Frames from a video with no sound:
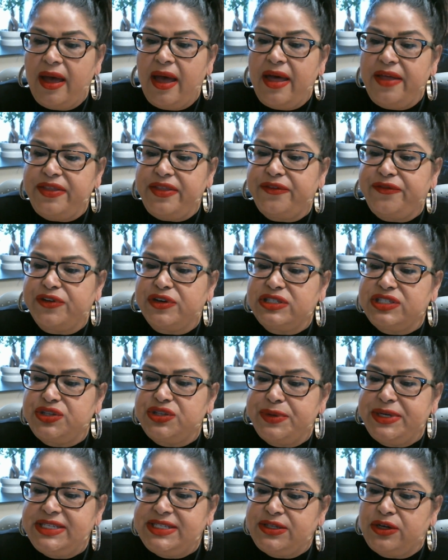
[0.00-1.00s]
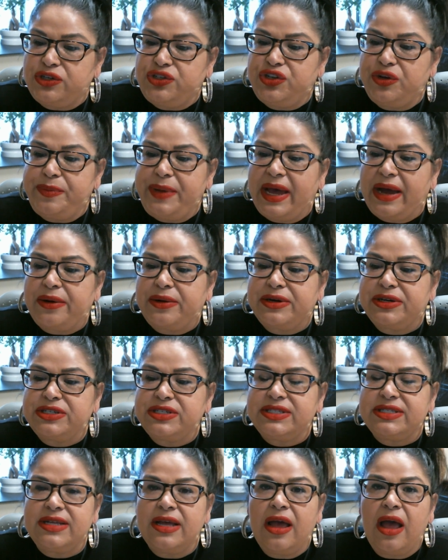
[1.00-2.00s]
The first 3 social
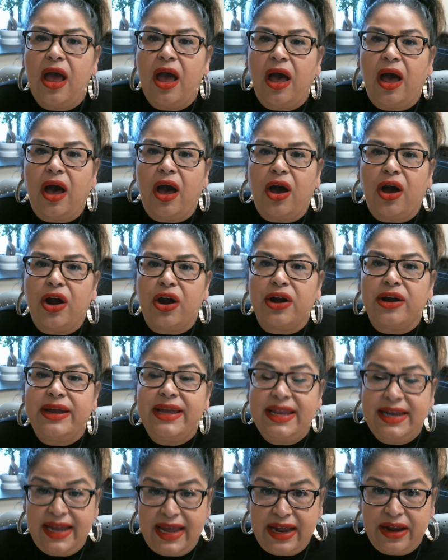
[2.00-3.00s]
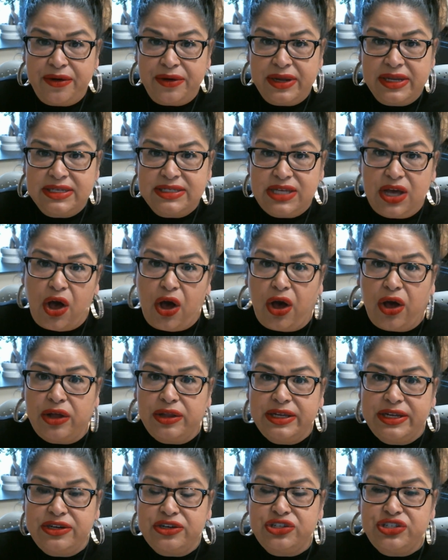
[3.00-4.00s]
powers are inherent to all
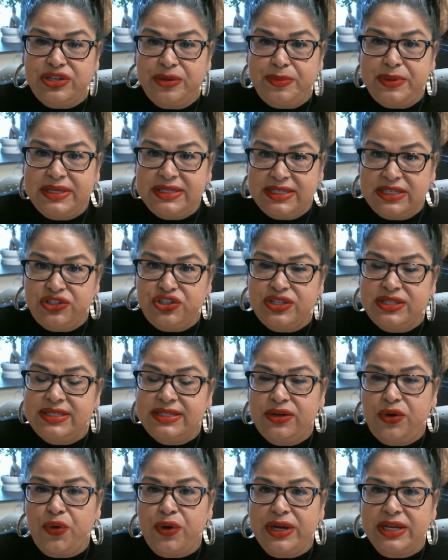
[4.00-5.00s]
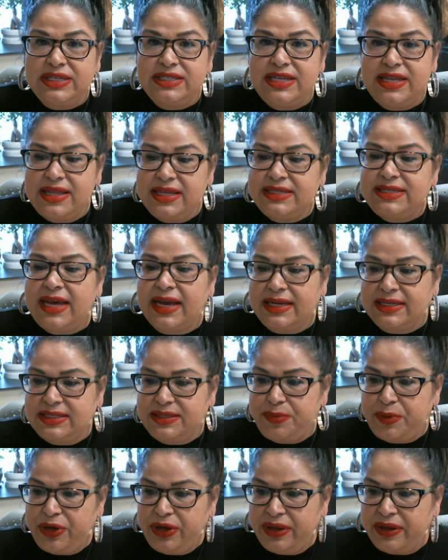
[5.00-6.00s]
leadership positions according to the
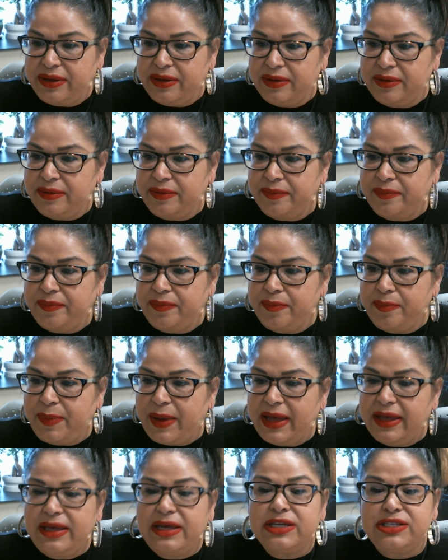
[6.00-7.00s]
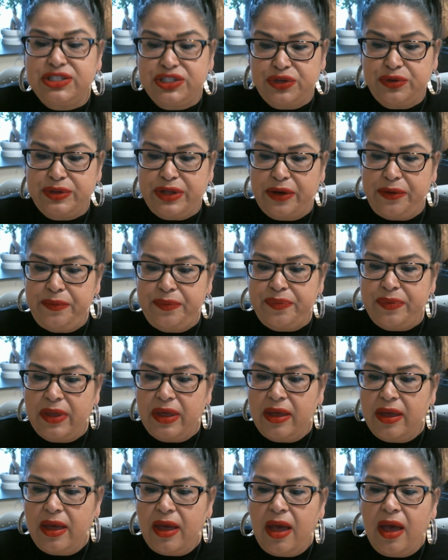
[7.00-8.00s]
textbook by Casulo,
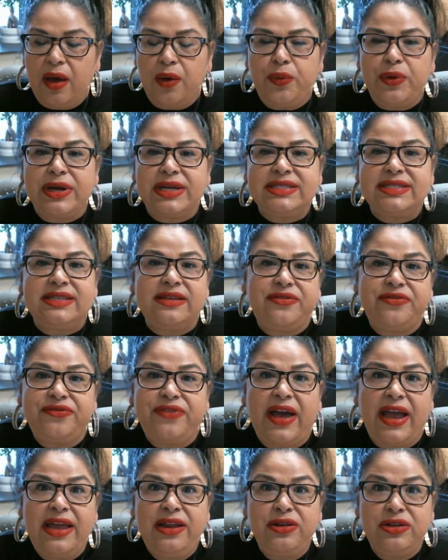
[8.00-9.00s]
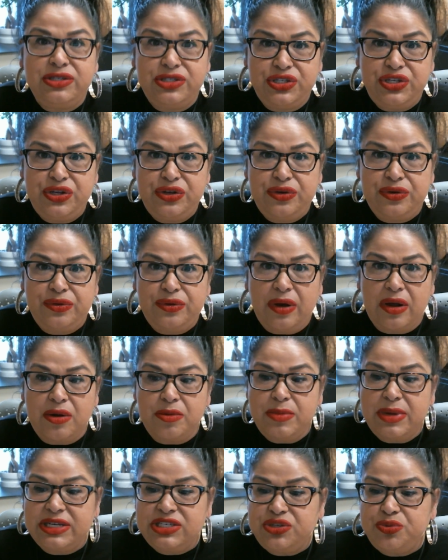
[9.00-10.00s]
whereas the final 2 are
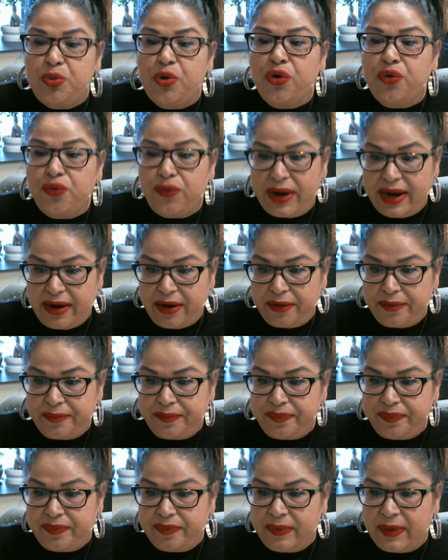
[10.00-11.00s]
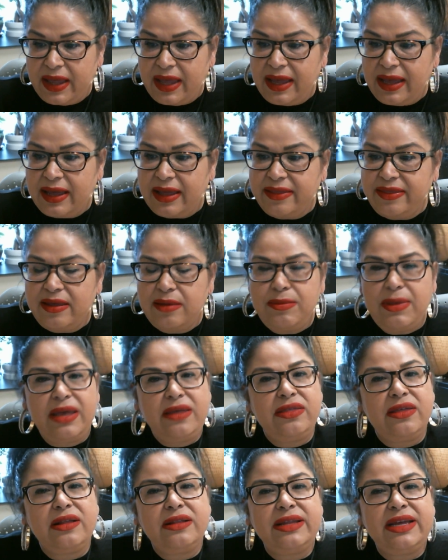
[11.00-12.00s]
much more rare, and they make
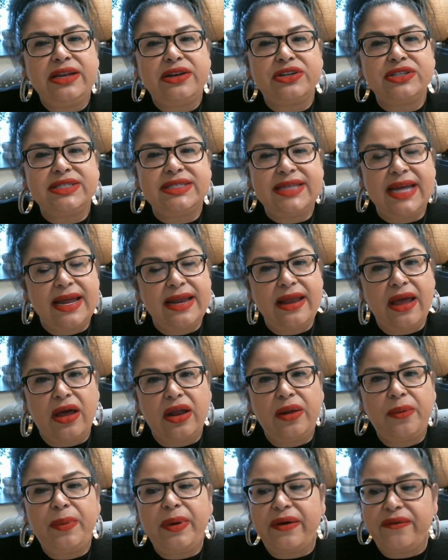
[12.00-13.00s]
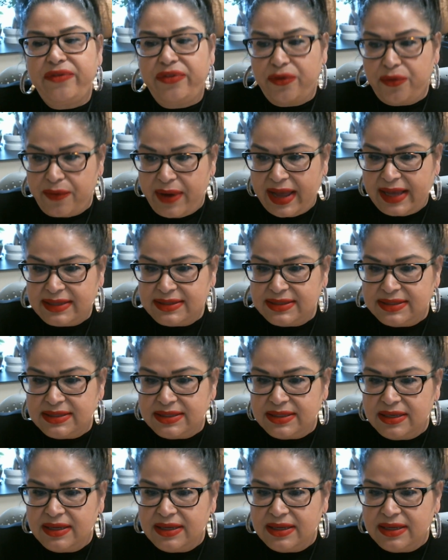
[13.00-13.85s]
the leader stand out above the rest.